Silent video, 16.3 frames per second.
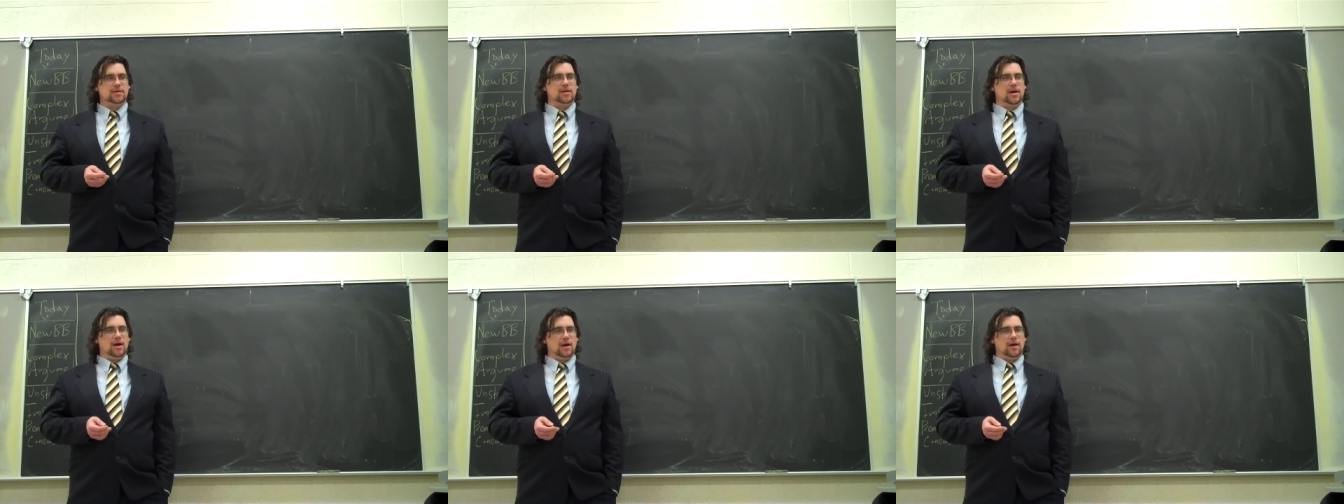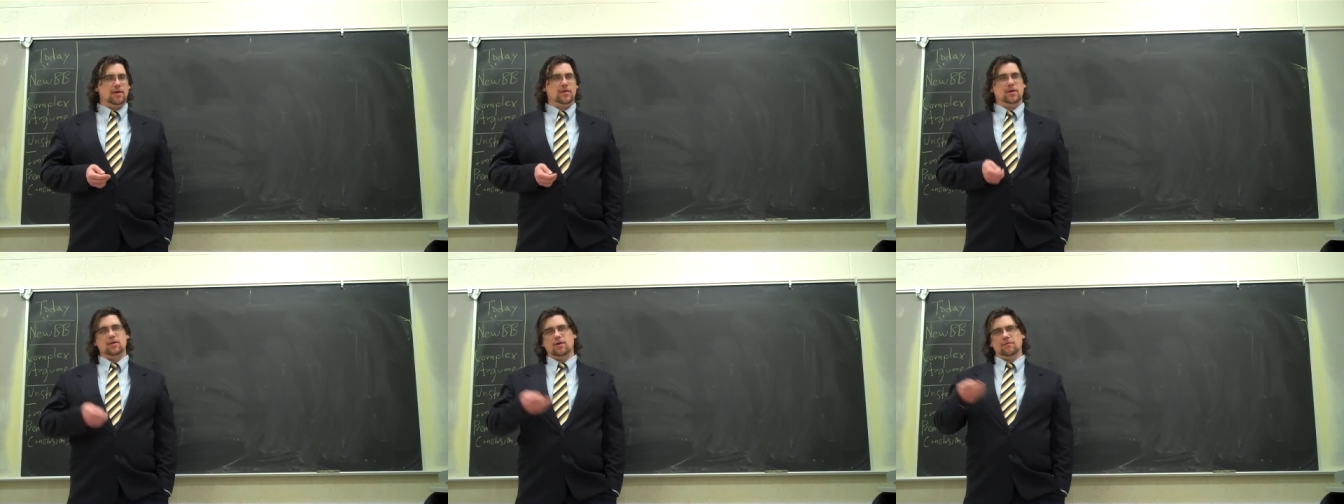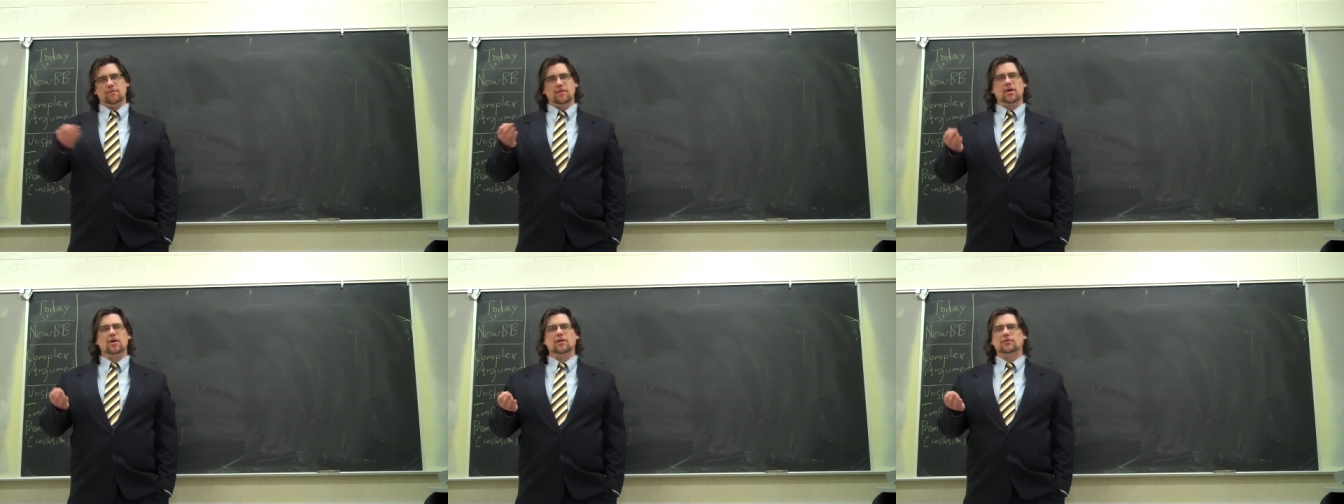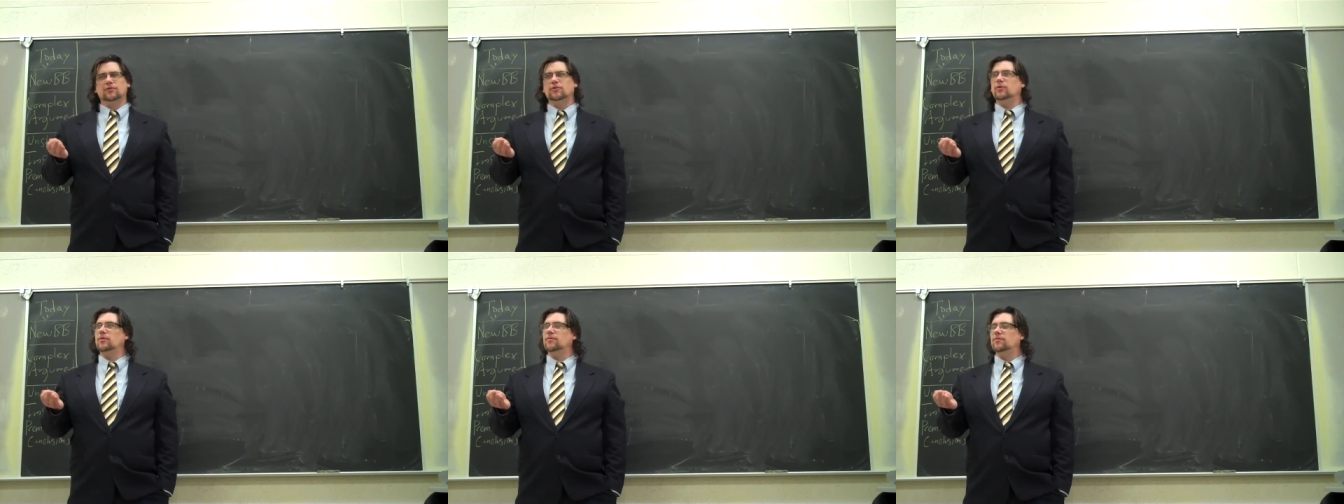Yeah, and then you have various
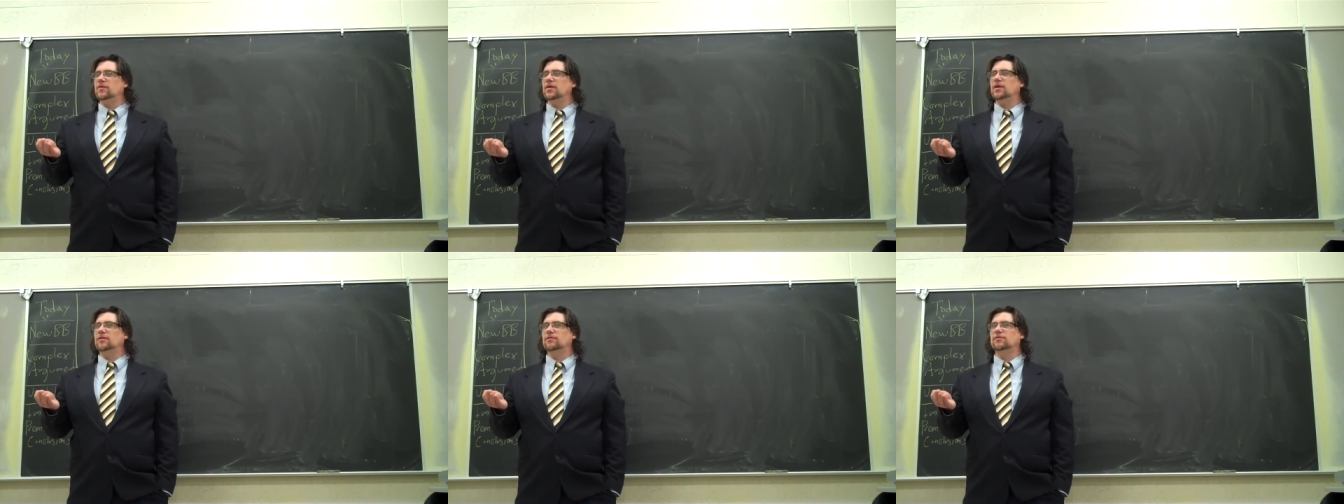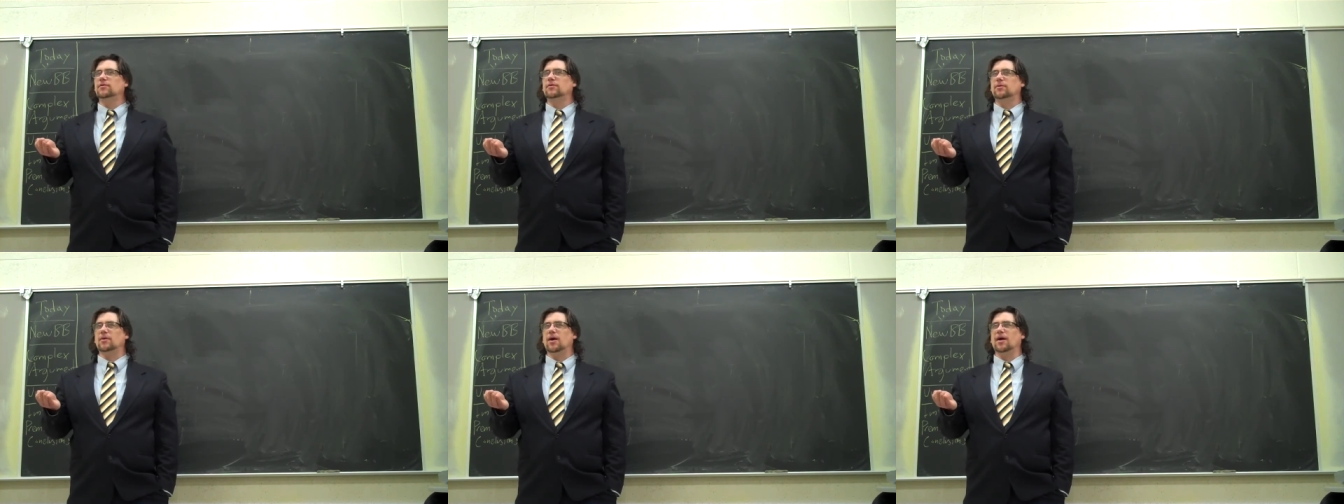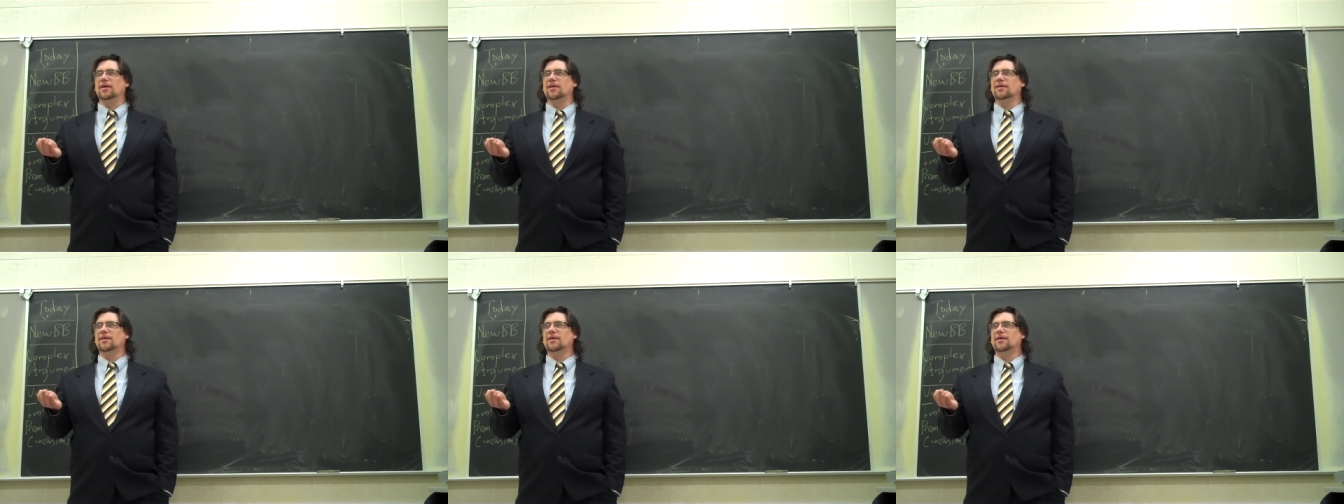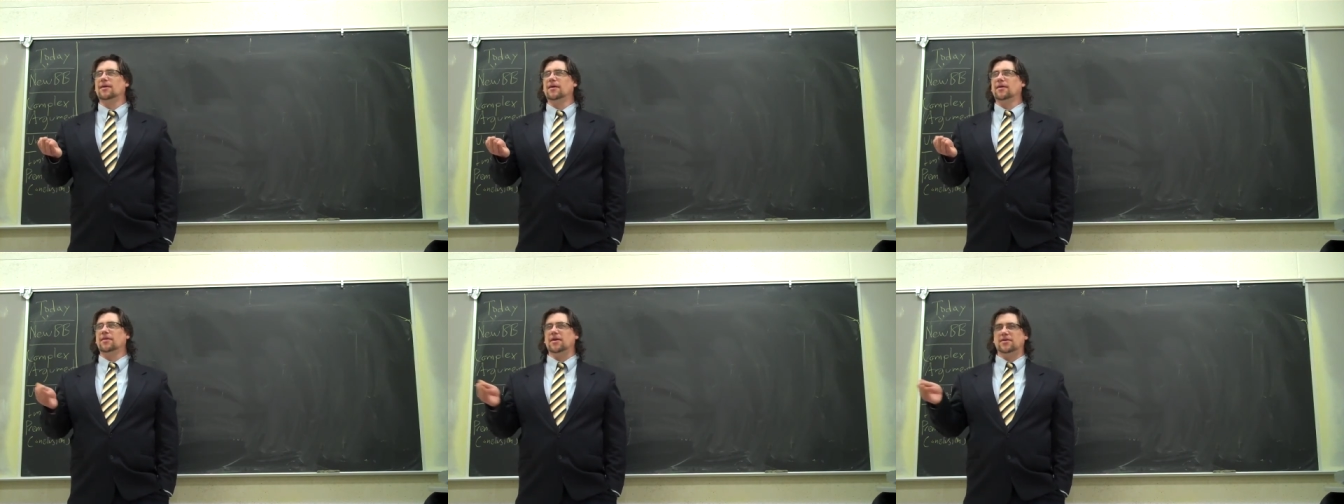student fees too, right?
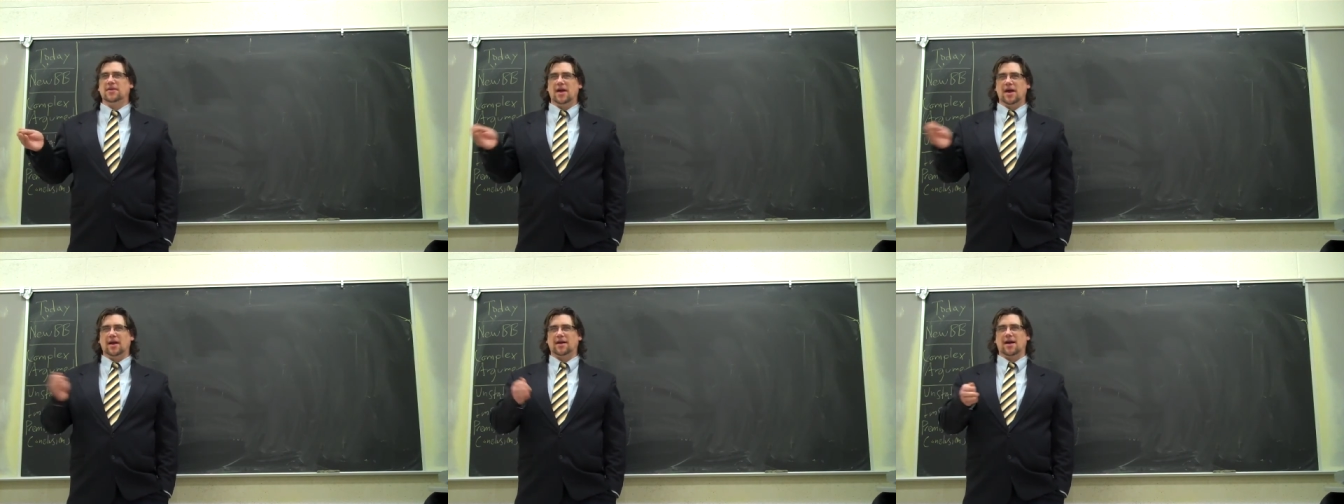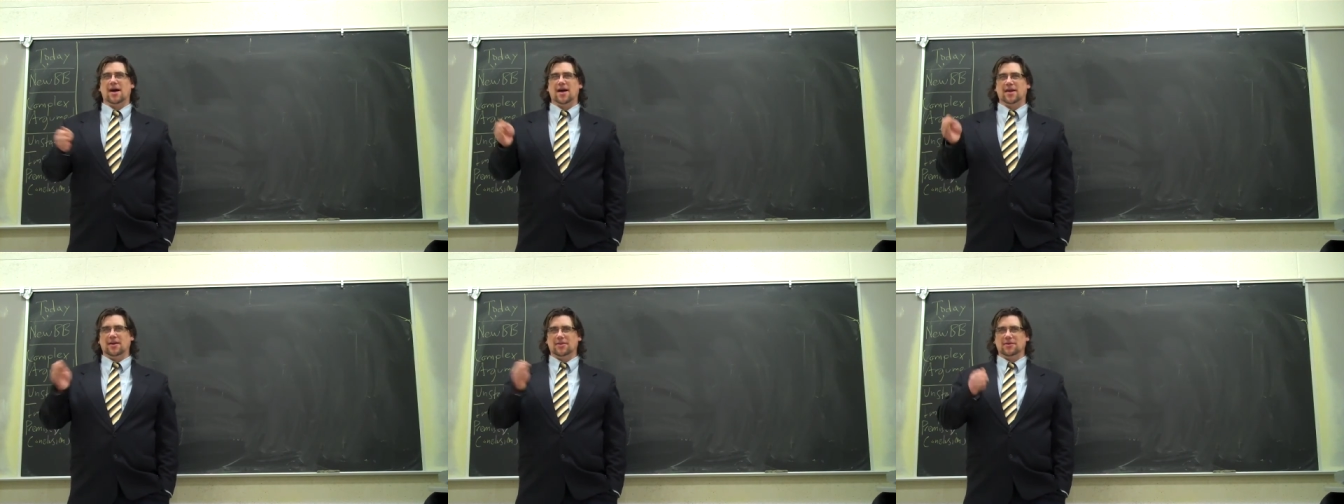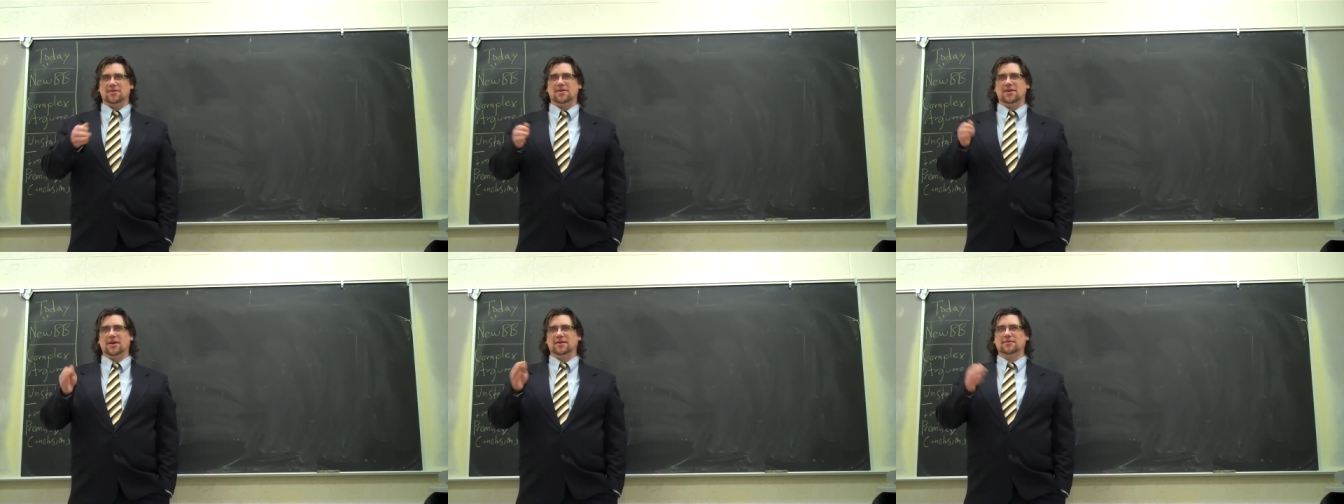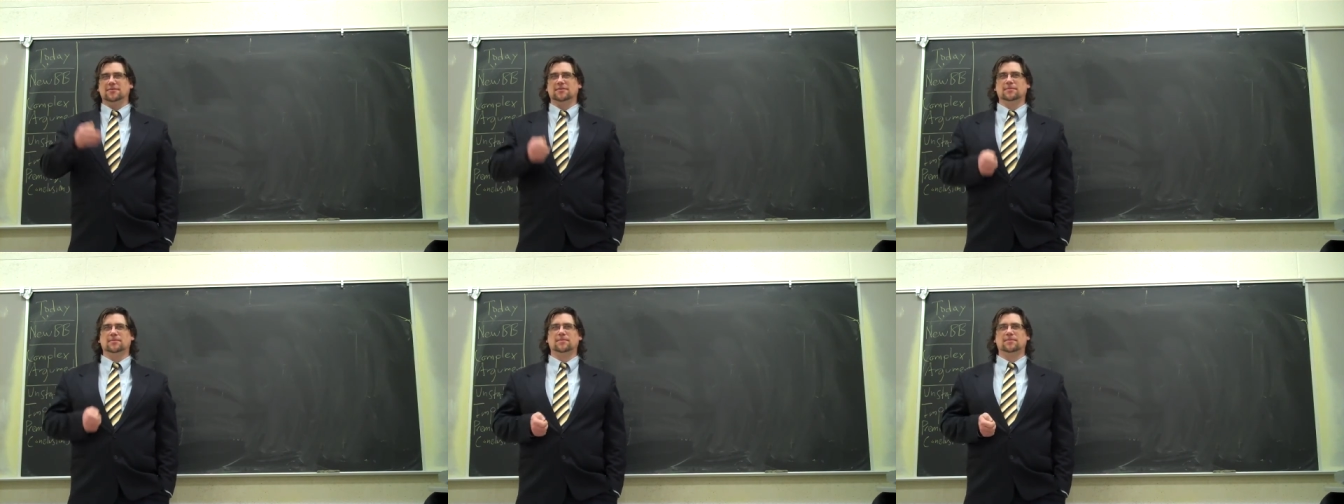They tack on other things.